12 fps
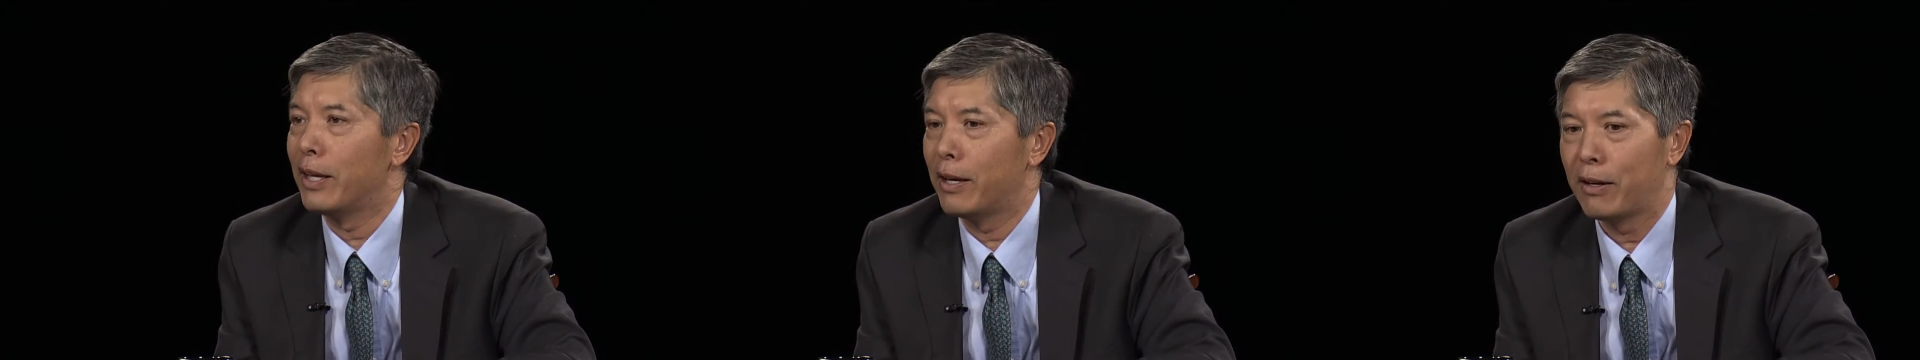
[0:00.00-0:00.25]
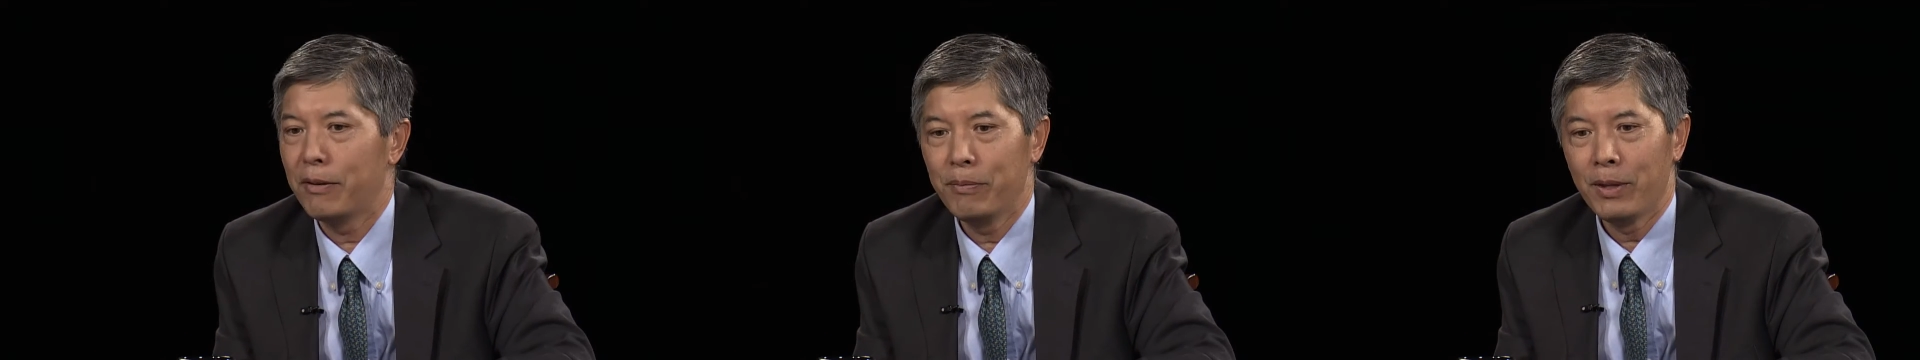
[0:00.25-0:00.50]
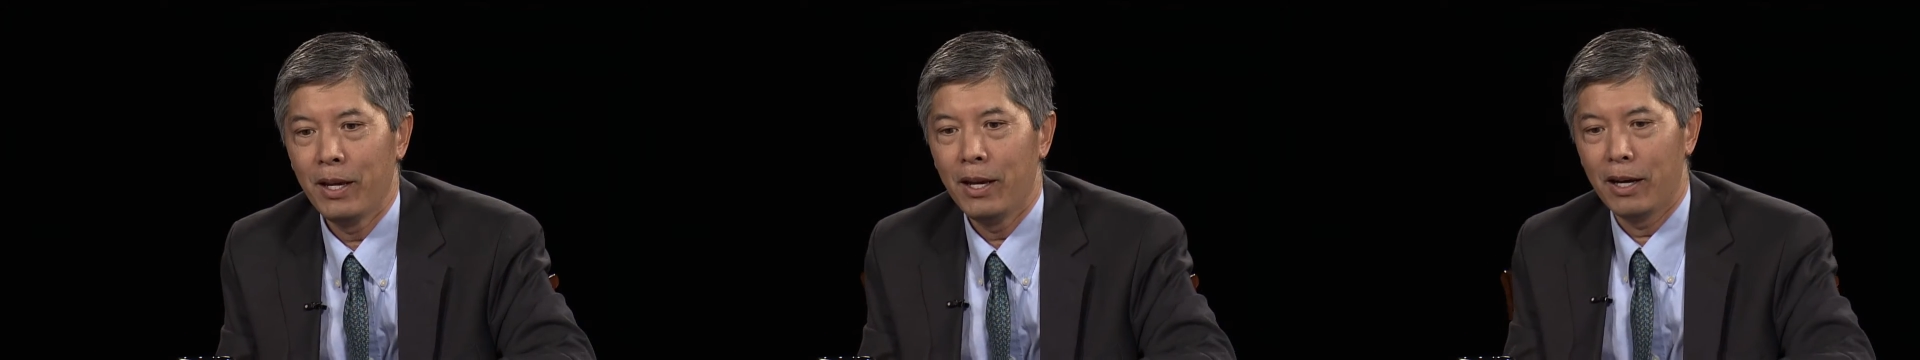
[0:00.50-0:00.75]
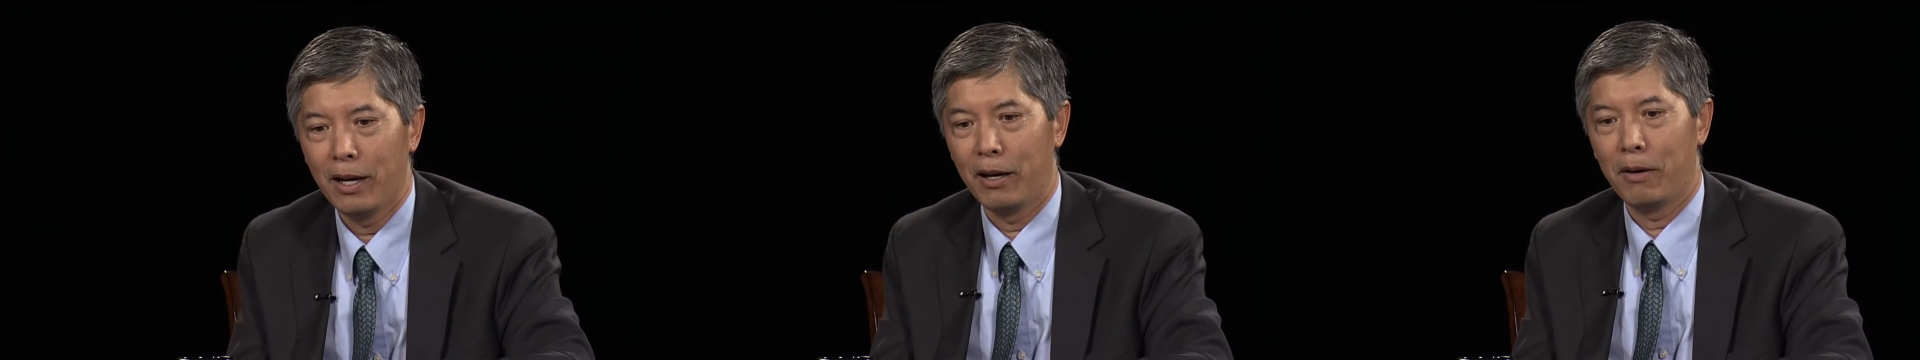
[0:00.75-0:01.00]
there,
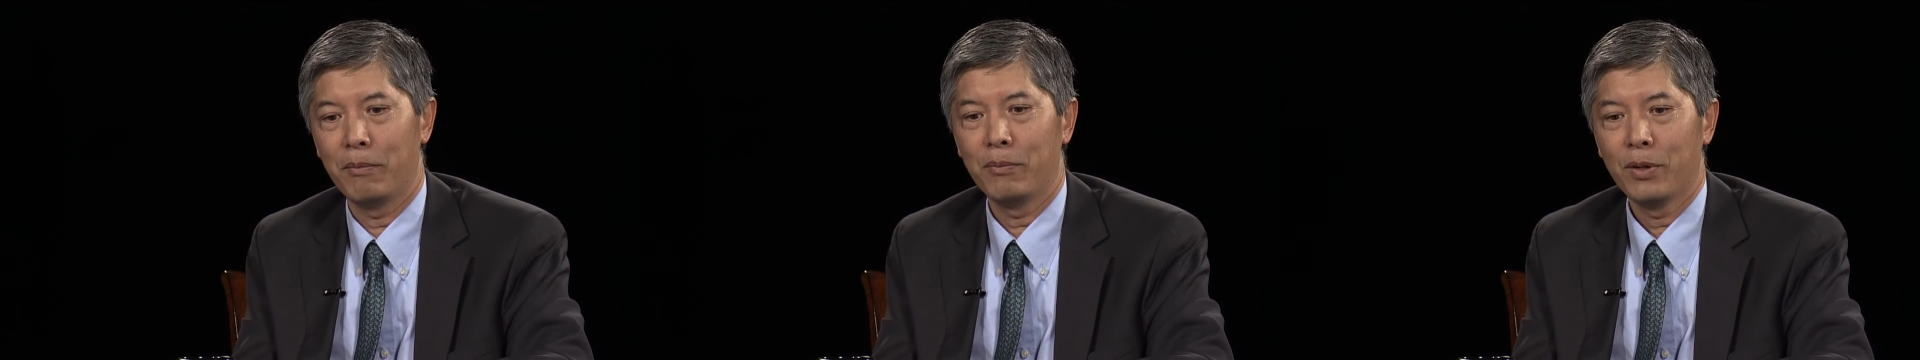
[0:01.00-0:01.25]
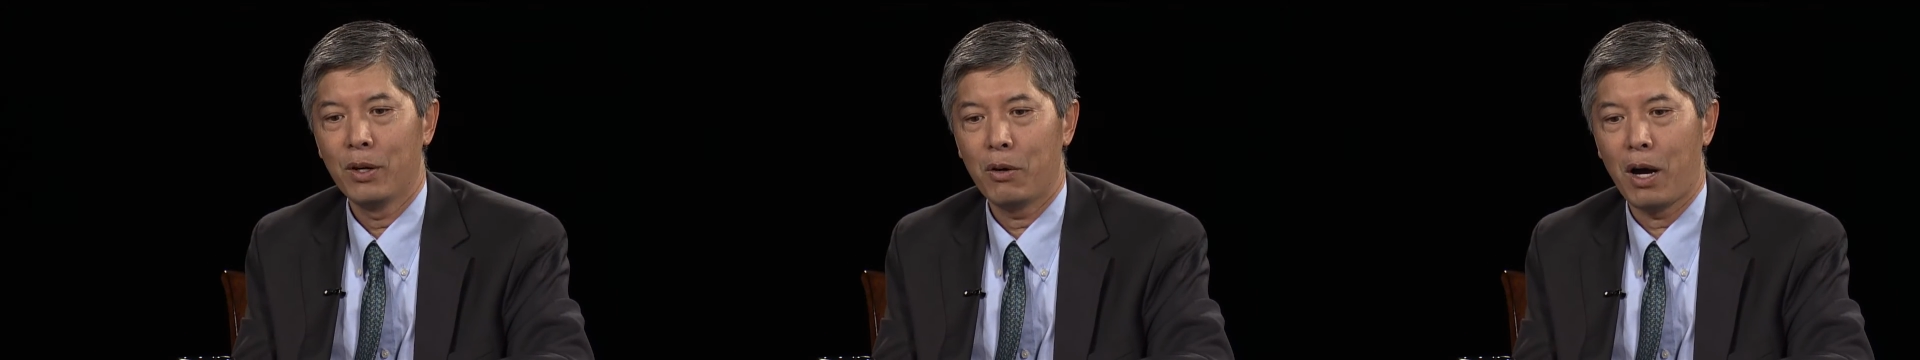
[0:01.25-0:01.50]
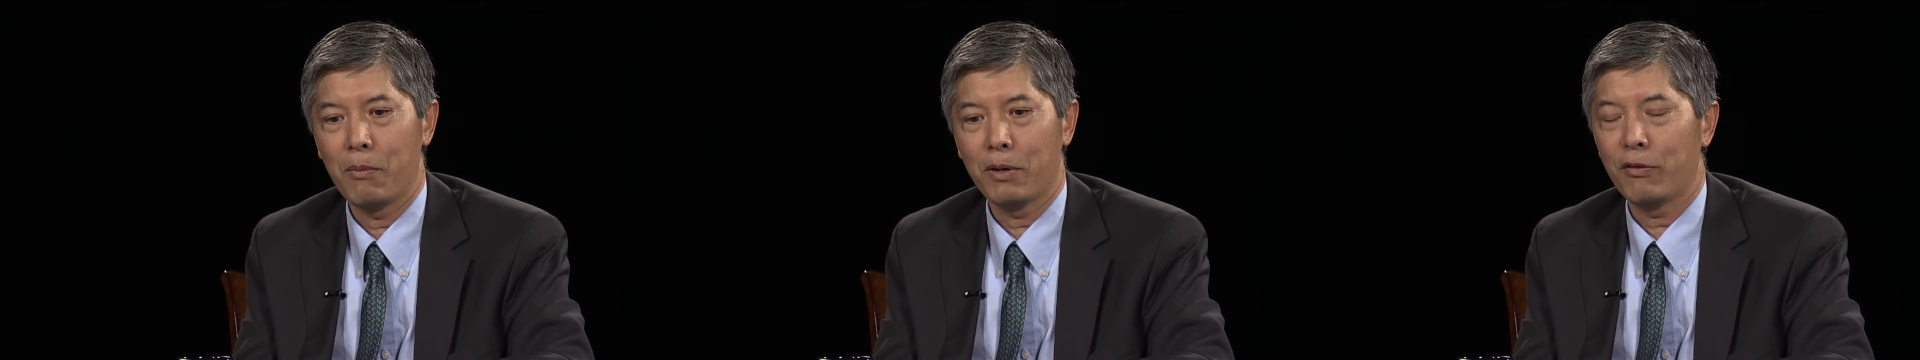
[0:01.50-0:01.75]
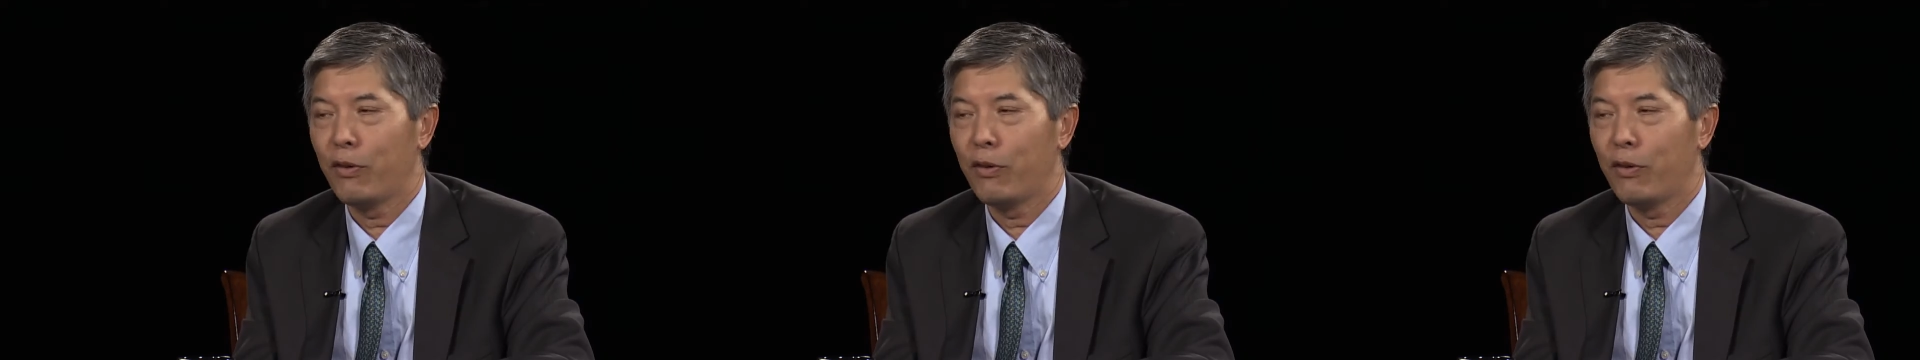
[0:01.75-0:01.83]
um, I'm going